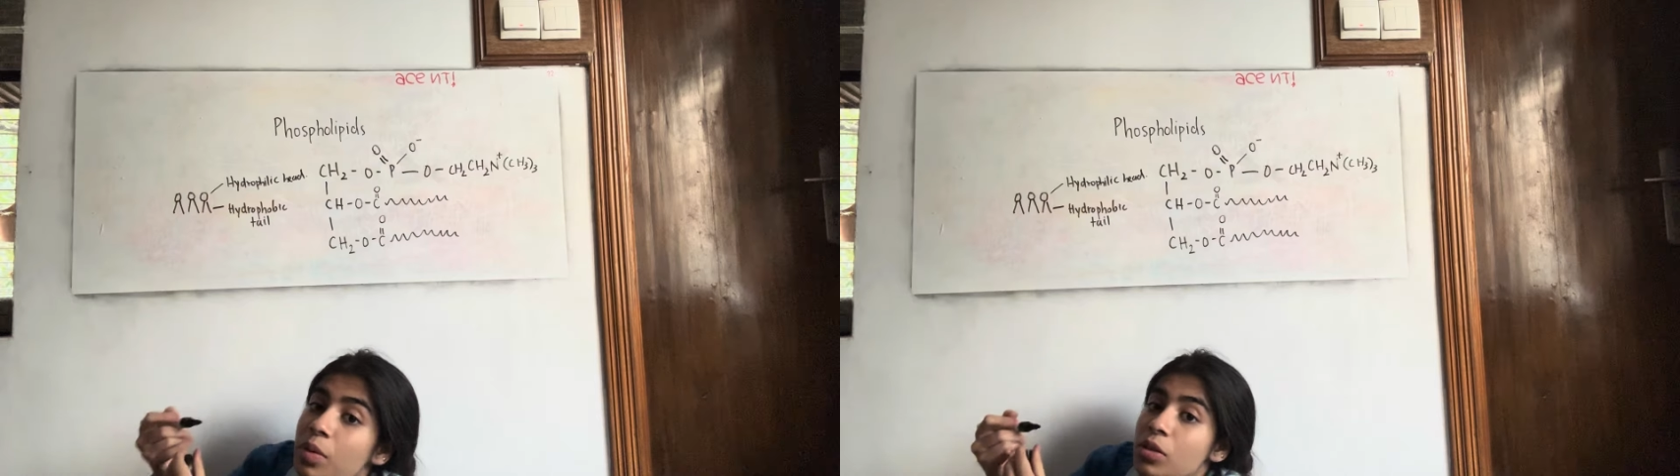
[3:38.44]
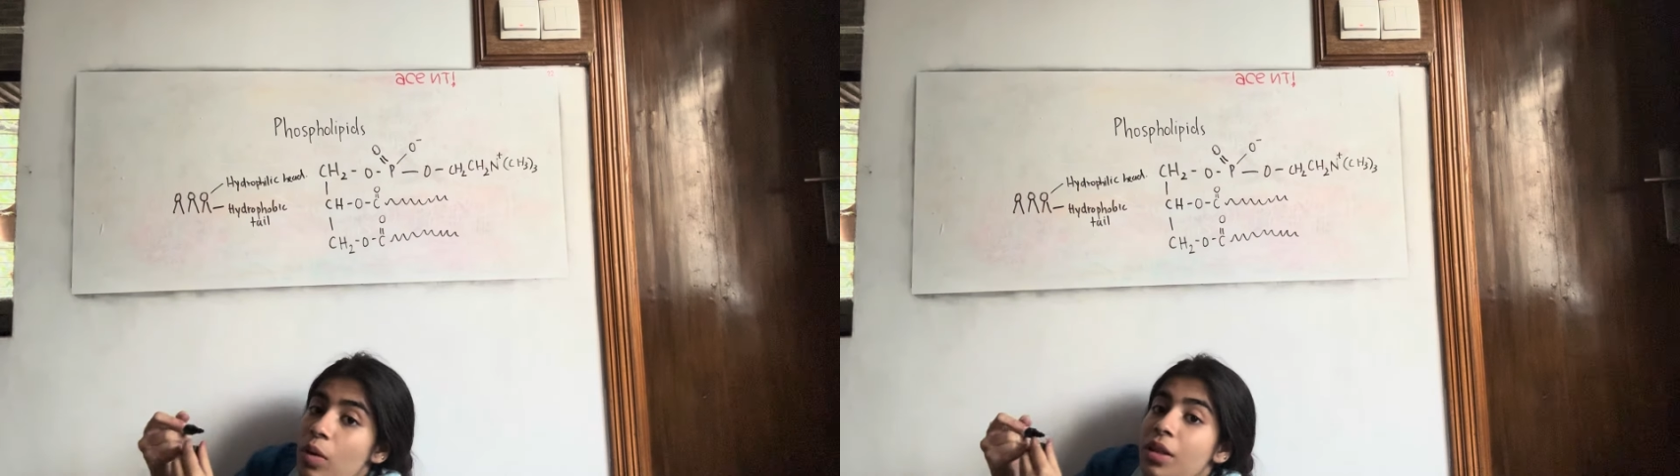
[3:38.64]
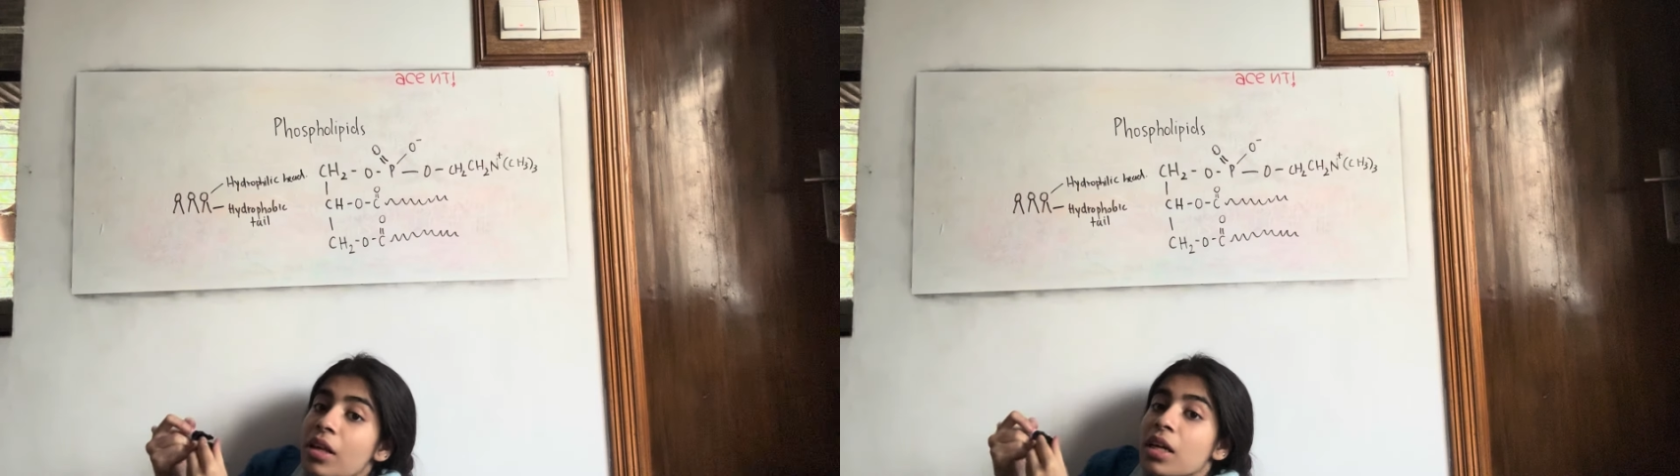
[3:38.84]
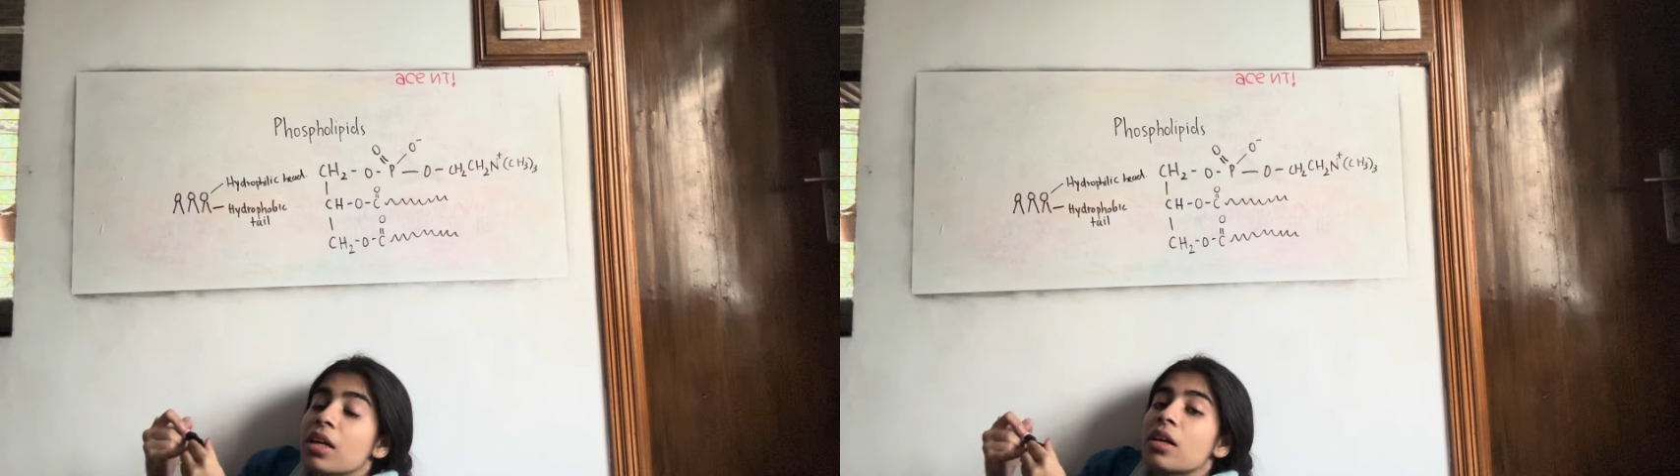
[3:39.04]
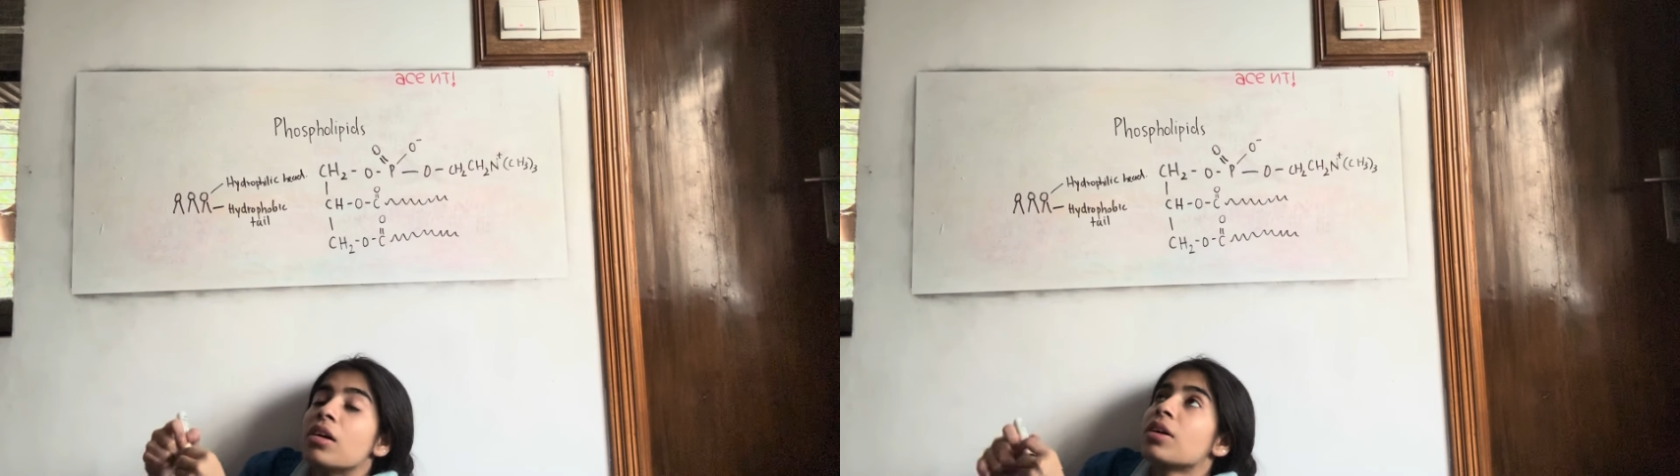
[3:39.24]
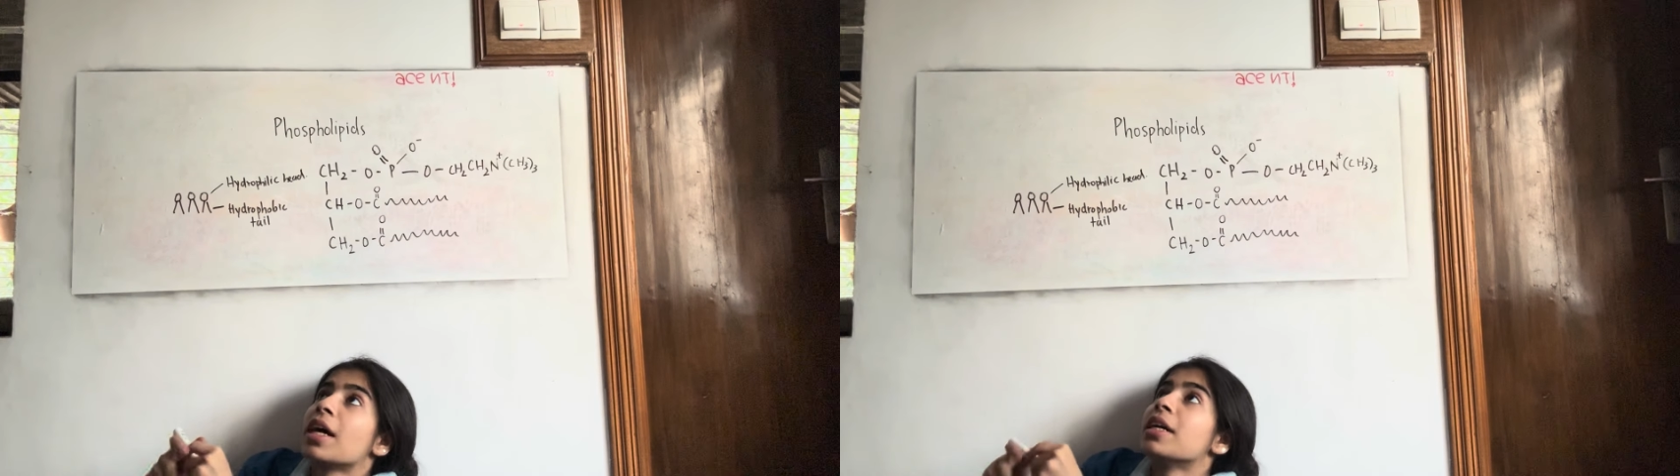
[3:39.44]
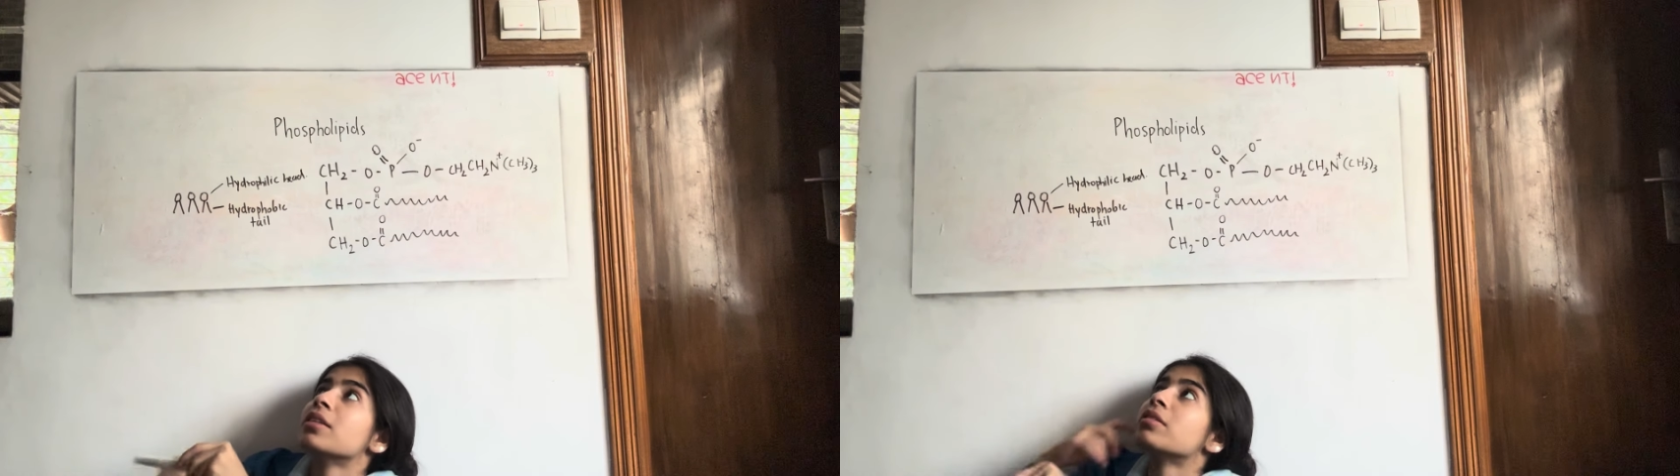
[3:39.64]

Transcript: with this one thing, okay?